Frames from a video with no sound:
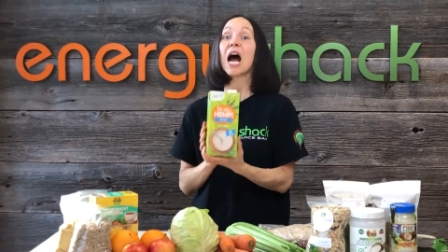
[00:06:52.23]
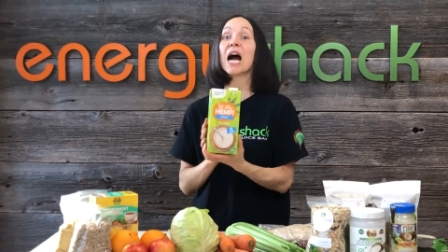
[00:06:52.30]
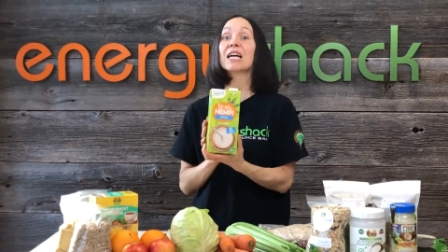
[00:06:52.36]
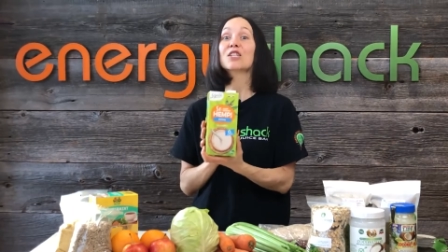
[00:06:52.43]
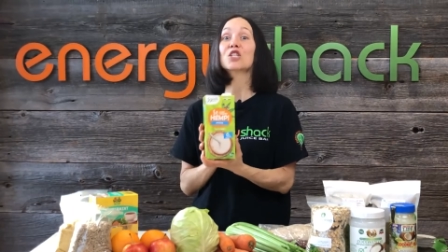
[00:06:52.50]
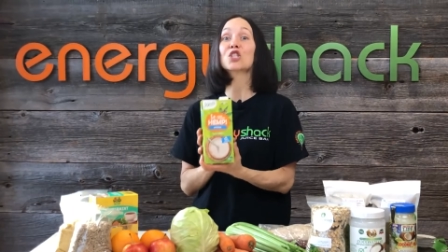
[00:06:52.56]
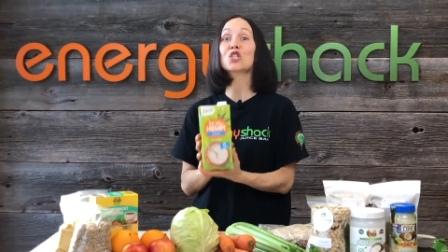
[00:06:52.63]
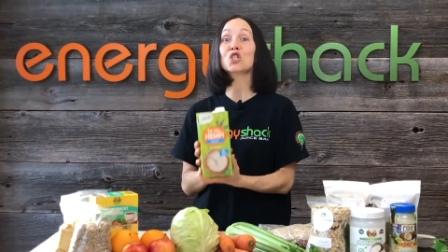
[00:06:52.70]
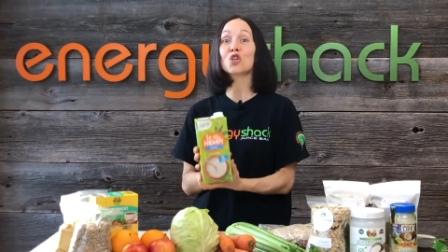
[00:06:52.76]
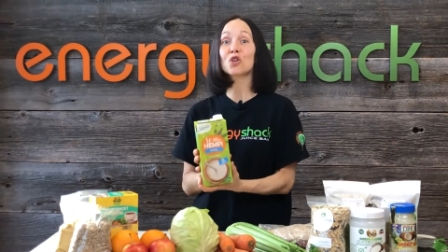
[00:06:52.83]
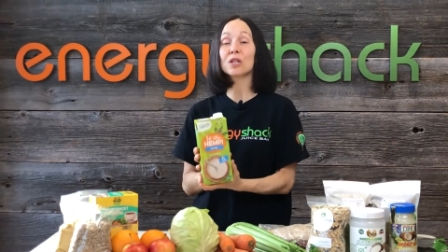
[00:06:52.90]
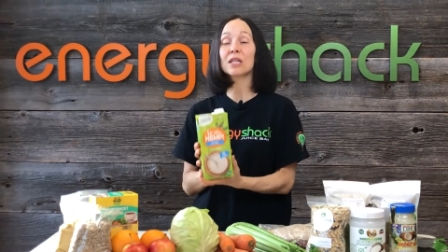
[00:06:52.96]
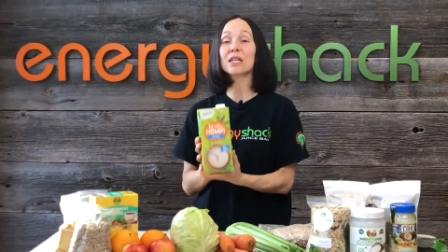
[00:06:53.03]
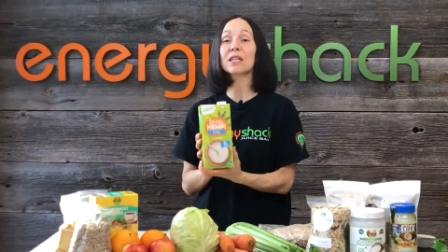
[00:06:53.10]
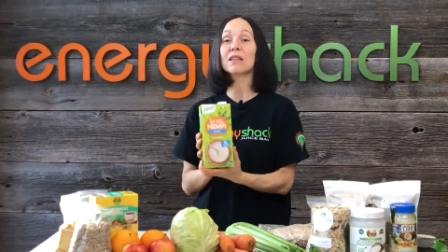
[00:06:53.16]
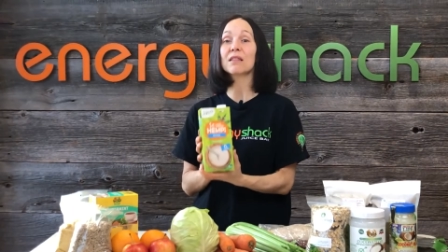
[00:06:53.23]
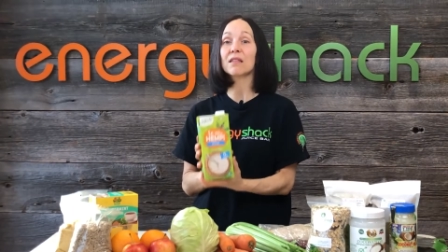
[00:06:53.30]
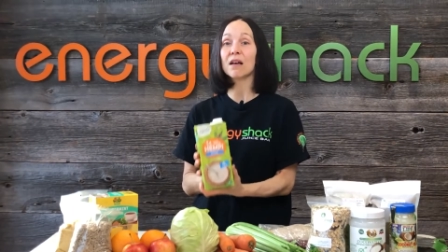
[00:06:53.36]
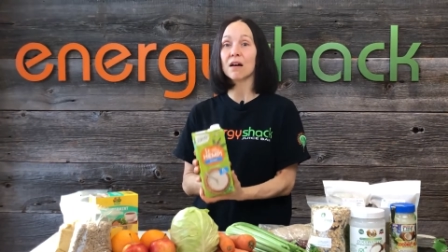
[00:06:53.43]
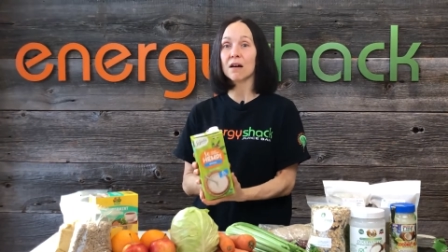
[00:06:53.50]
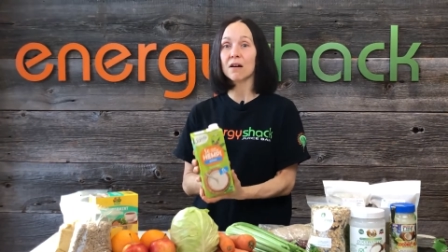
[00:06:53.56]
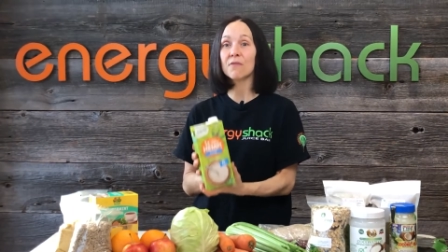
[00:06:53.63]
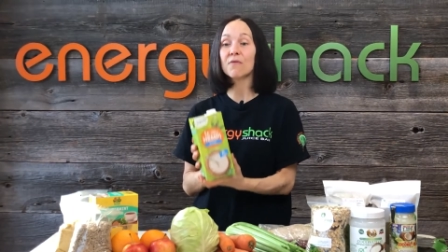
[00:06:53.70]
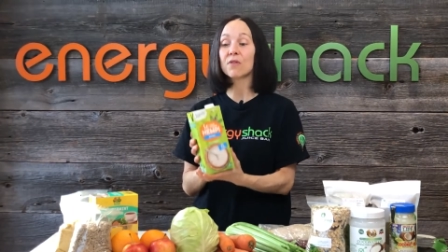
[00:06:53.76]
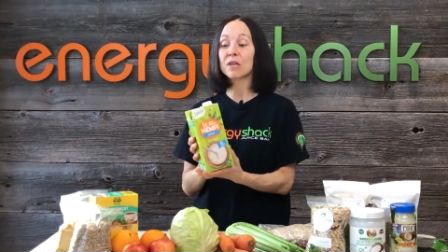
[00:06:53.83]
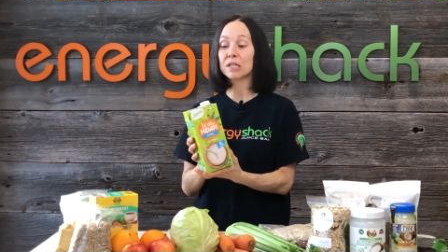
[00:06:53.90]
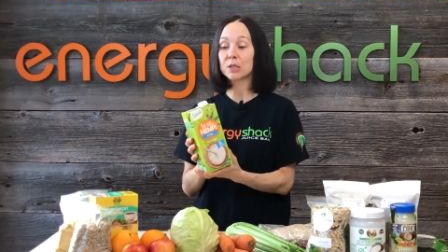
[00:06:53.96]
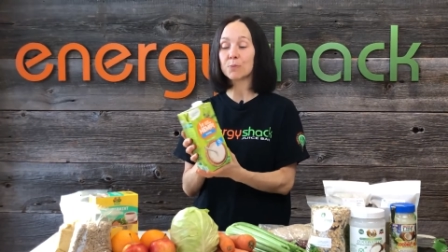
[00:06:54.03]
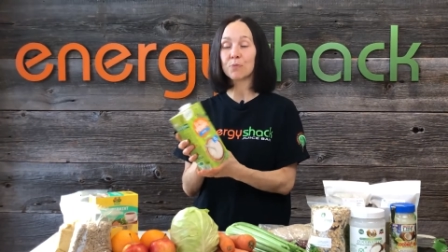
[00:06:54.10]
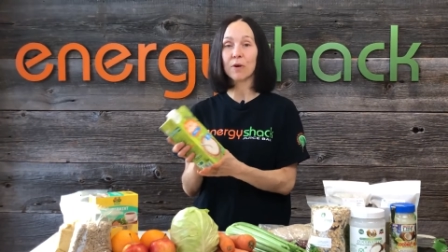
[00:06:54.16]
I certainly love
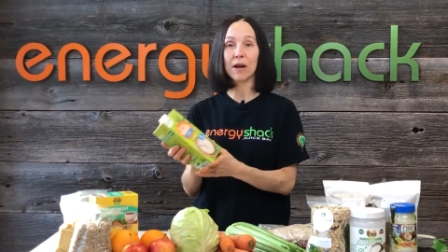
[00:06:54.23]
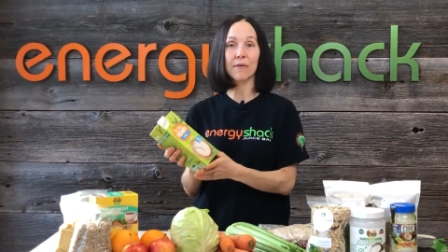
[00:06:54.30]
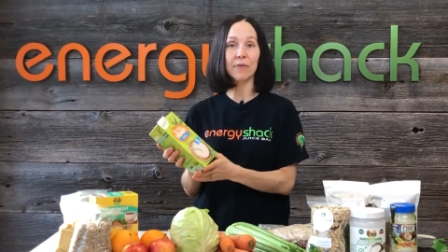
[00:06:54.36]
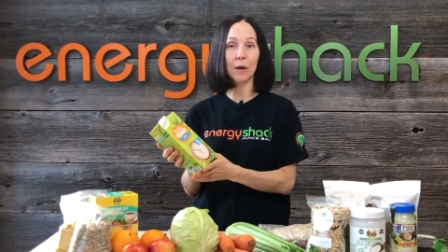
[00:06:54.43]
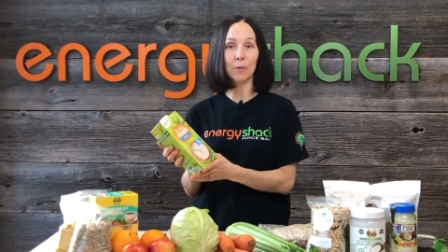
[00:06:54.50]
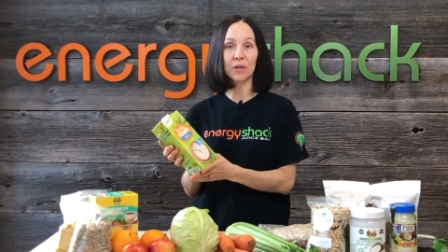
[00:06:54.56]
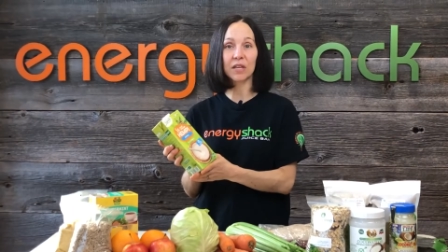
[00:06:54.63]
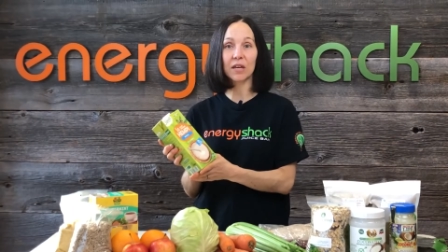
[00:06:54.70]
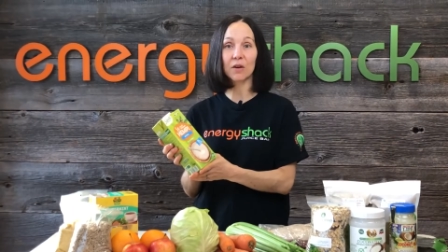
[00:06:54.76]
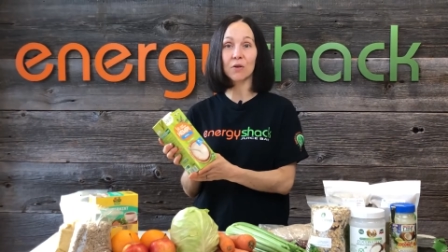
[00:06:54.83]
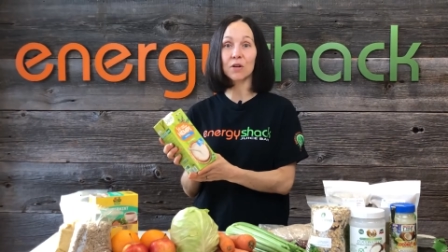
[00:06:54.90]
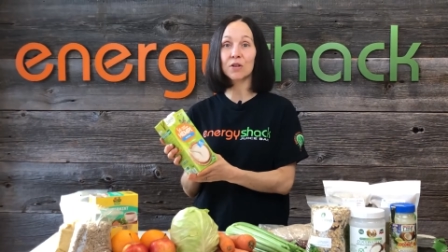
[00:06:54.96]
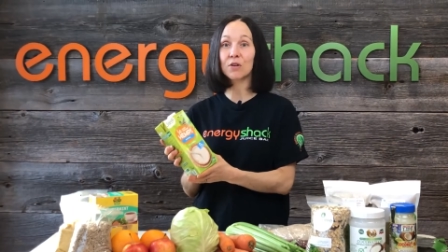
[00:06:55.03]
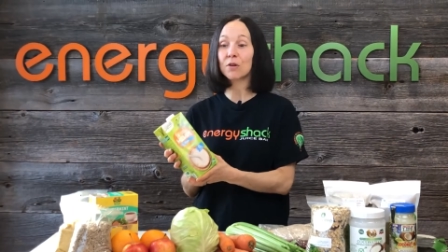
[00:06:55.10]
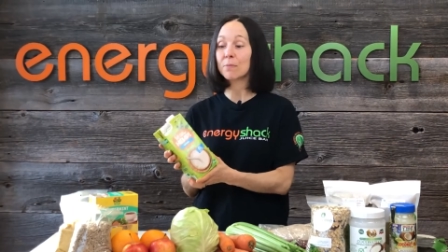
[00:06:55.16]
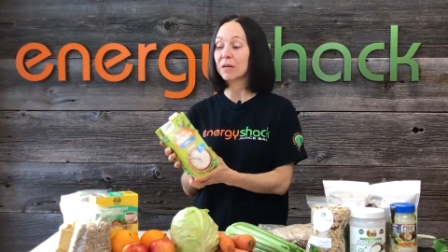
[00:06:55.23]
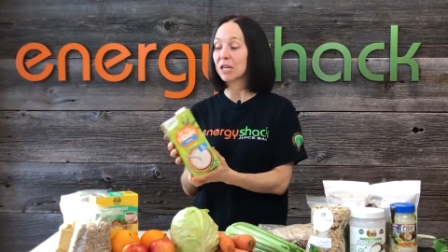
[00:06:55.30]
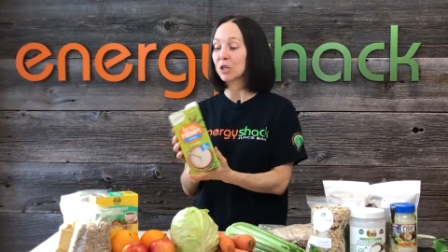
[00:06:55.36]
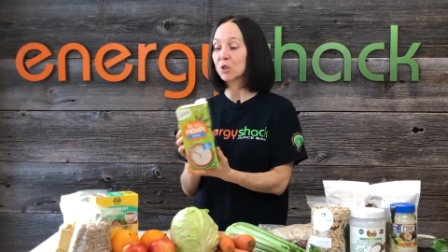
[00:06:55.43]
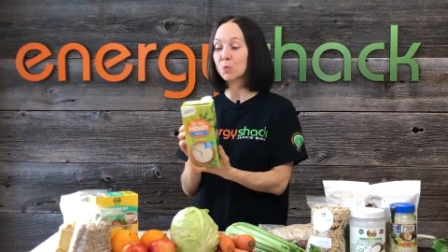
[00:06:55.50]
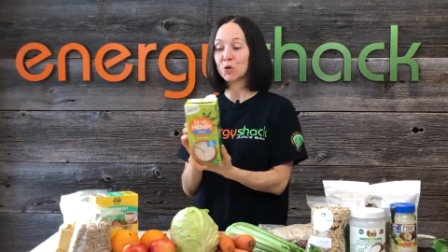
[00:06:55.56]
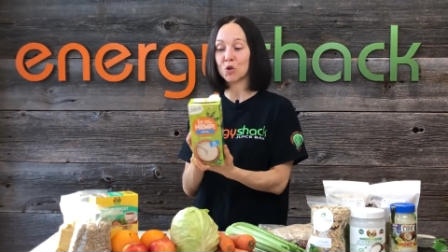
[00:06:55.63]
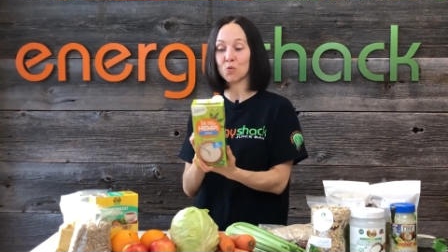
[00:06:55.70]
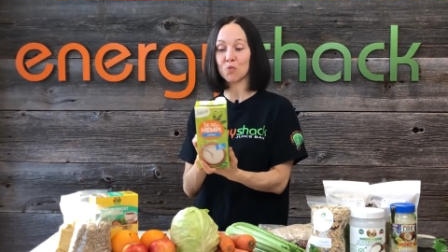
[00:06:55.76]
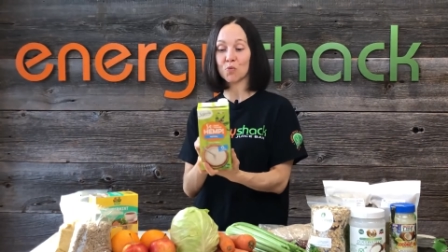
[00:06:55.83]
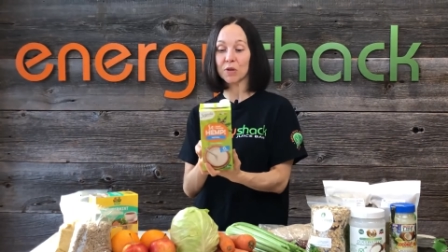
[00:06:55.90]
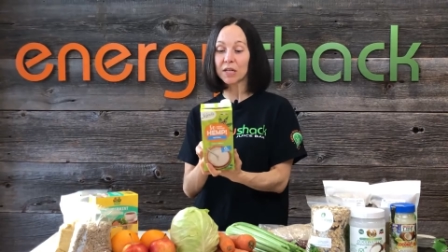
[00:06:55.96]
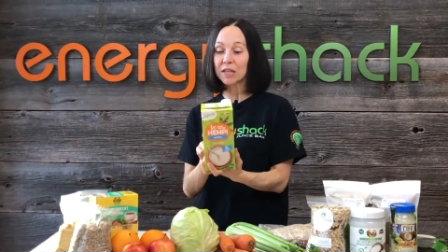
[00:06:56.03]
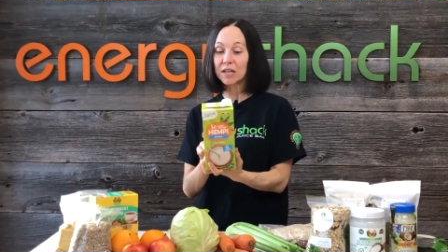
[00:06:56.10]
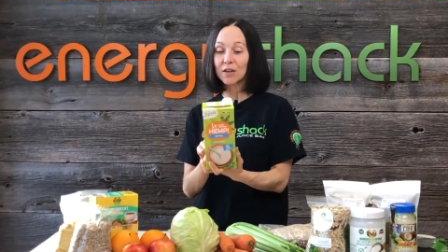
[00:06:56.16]
this brand that we carry here, because when you
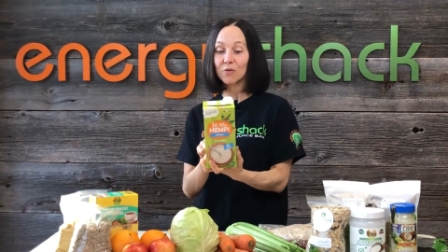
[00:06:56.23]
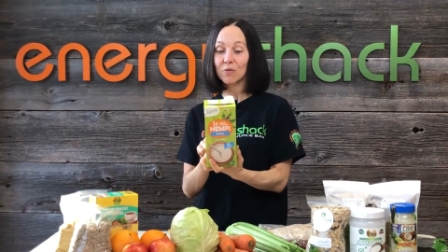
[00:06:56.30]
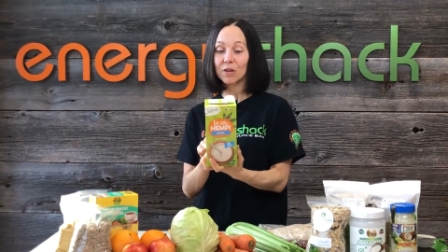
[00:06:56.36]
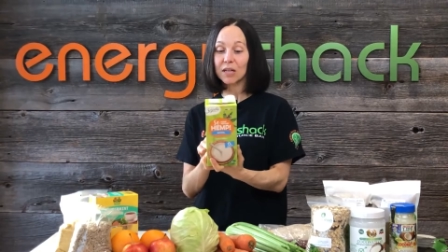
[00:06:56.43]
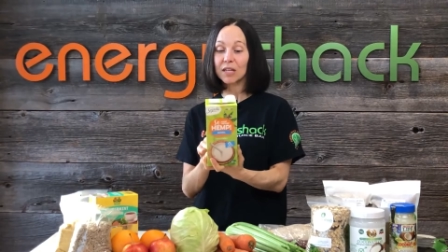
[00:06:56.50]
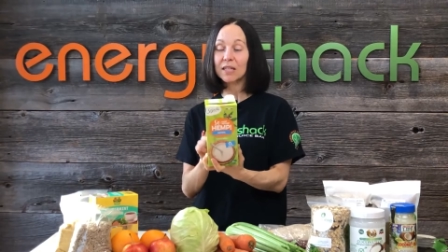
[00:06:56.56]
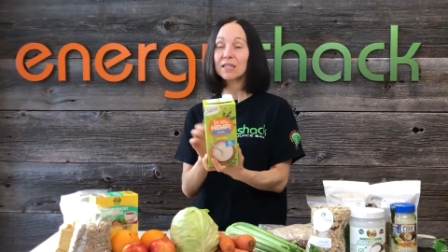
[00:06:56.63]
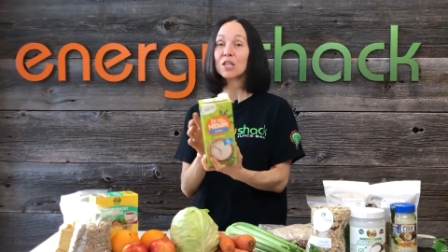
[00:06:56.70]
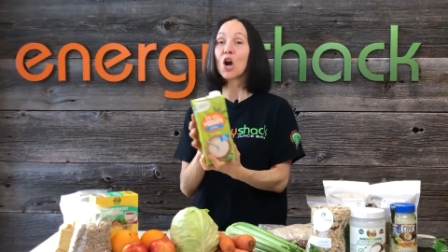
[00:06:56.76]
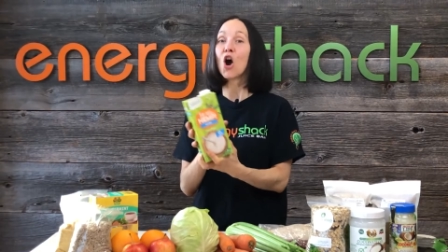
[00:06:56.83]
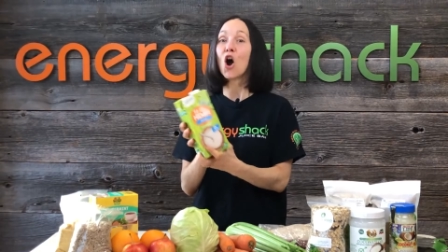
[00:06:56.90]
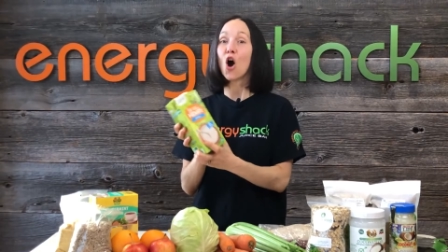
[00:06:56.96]
read the ingredients,